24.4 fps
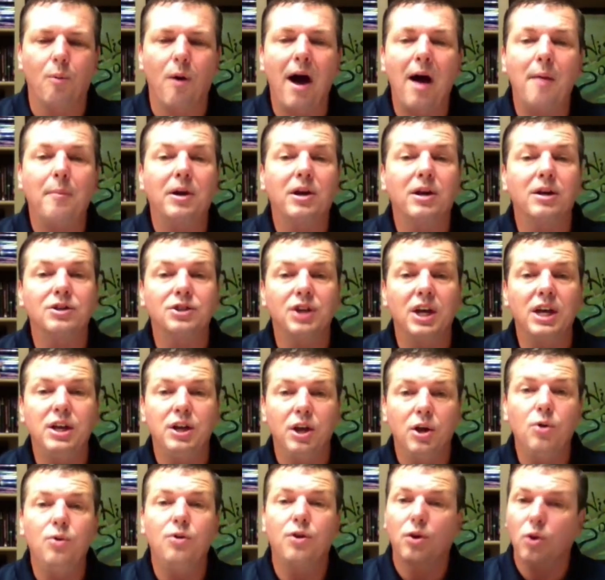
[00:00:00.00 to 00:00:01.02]
Why? Because he
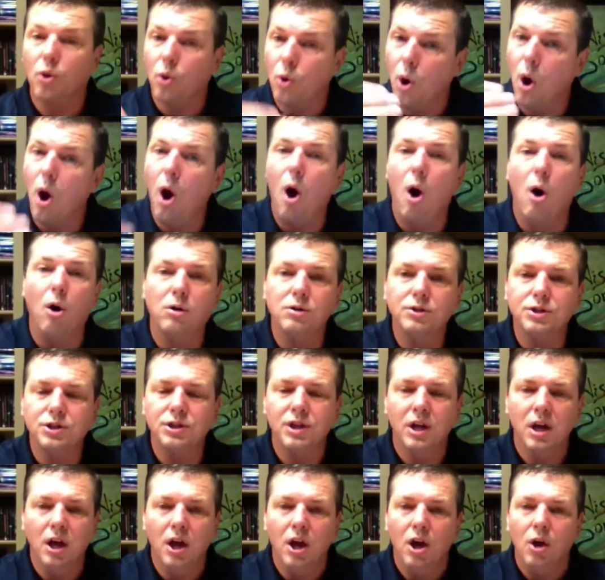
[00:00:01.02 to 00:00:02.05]
knew the
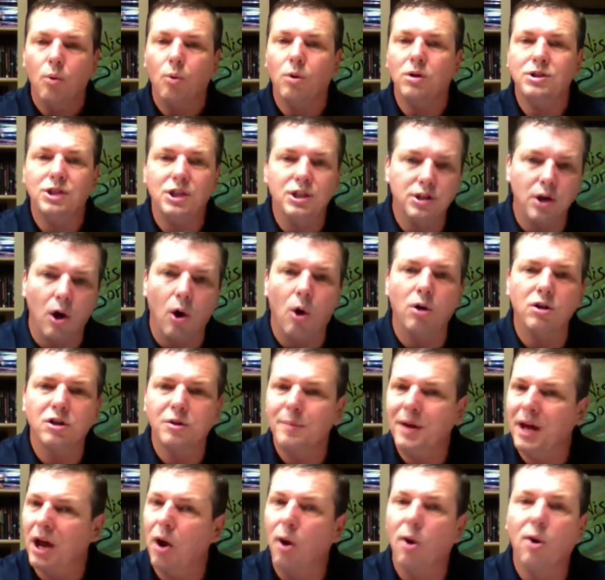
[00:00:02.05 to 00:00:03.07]
cross was his
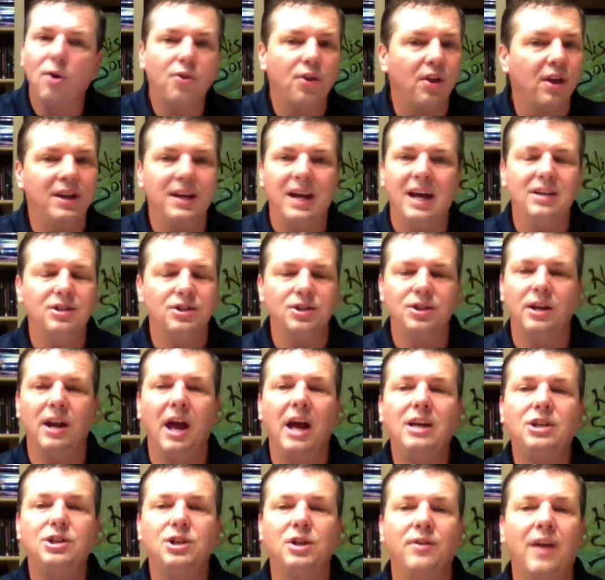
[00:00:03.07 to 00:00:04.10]
ultimate earthly
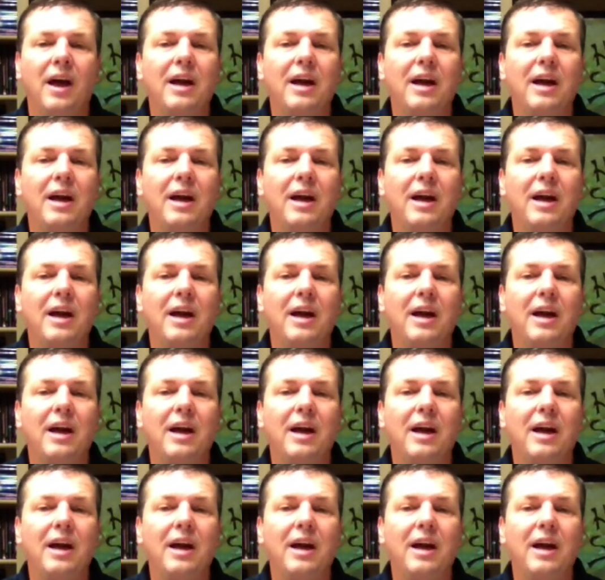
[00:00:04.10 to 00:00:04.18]
destination.